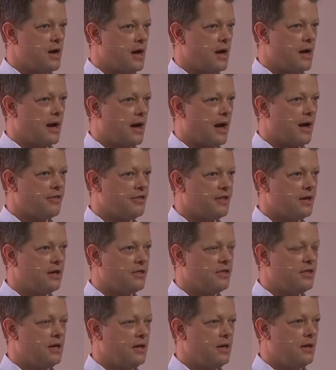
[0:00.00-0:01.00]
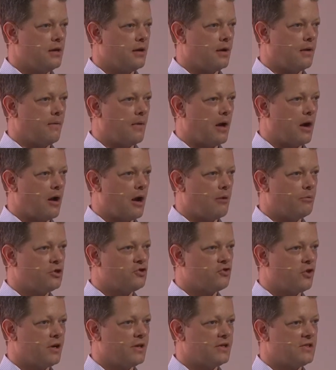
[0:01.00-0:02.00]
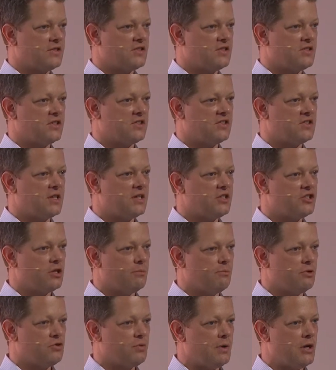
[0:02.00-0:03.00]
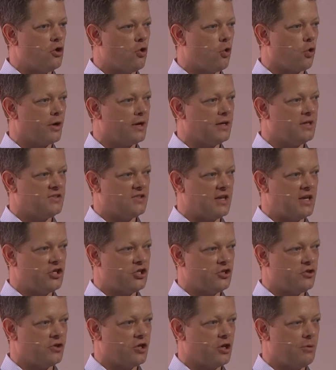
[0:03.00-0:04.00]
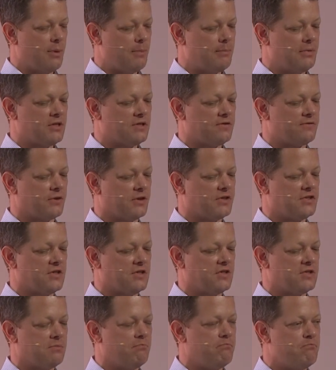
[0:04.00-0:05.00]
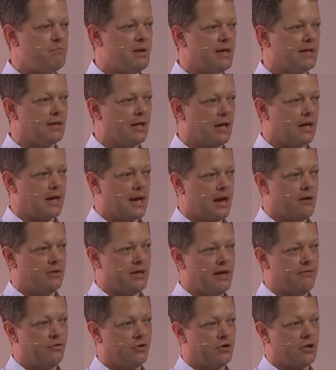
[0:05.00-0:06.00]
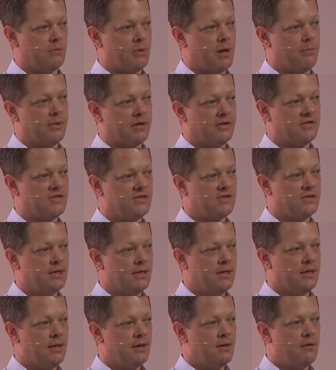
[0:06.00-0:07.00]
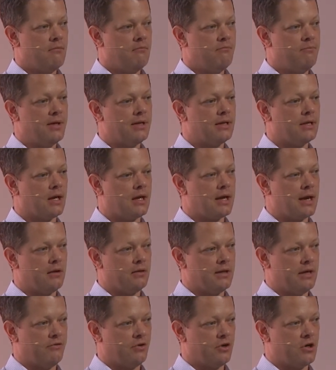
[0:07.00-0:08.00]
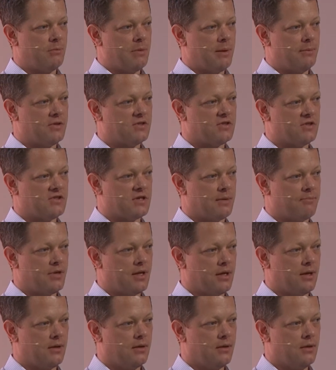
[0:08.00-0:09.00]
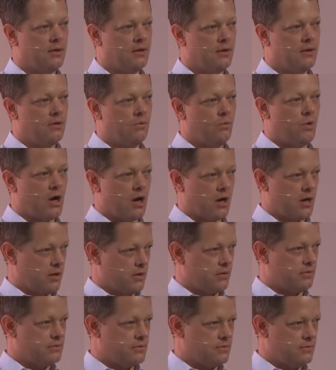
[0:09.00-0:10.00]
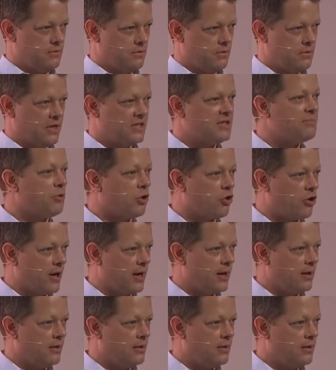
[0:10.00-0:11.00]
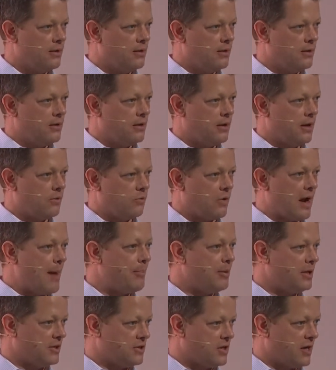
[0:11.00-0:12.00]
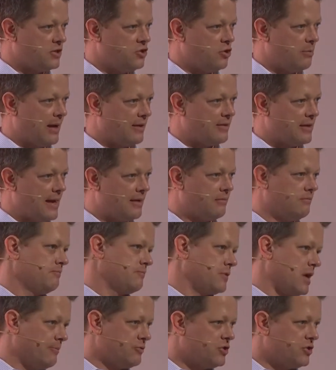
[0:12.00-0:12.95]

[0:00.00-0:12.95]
I think the uh, I would draw a distinction between organizational commitments versus billing account level commitments. Billing account level commitments are something we are exploring and we're happy to talk to you about that. Come